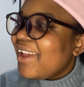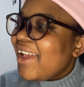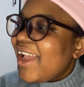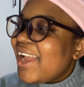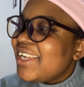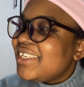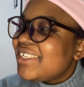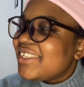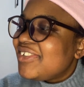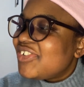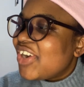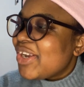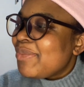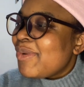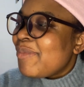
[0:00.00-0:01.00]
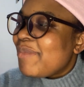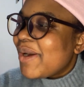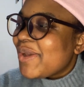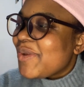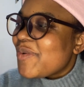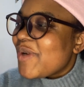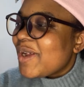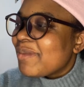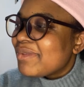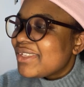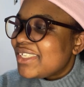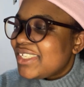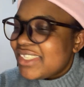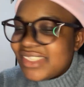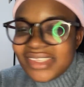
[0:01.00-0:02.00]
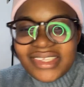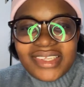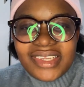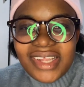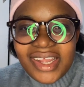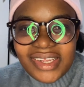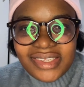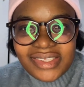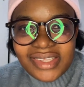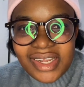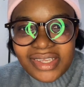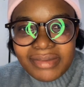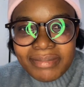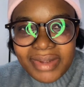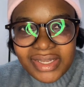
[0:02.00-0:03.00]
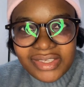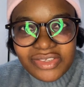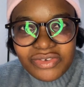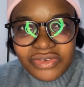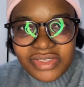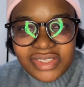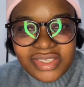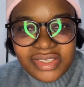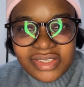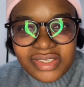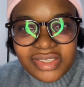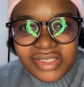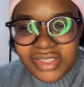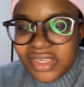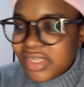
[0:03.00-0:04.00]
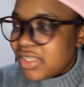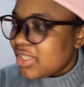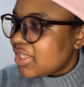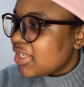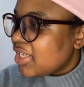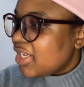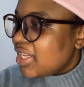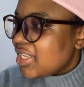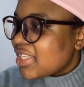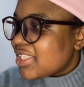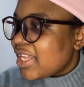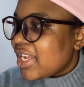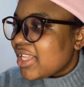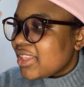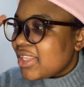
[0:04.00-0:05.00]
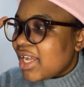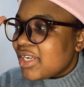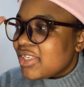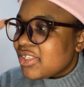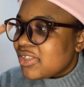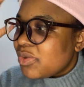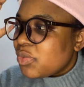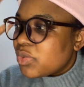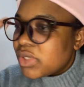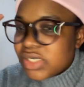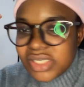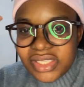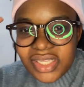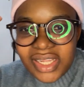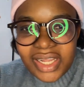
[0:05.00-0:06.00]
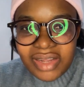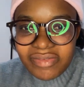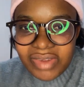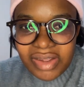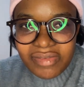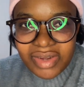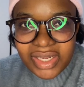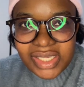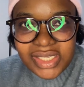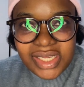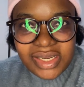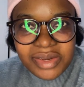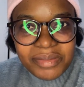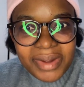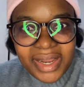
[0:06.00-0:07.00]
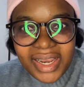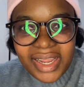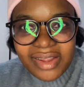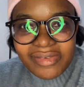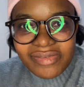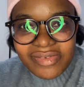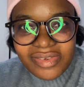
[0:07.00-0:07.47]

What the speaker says: and she tried mopani worms. She still has nightmares to till this day. It's like that is the worst thing I've ever eaten in my life.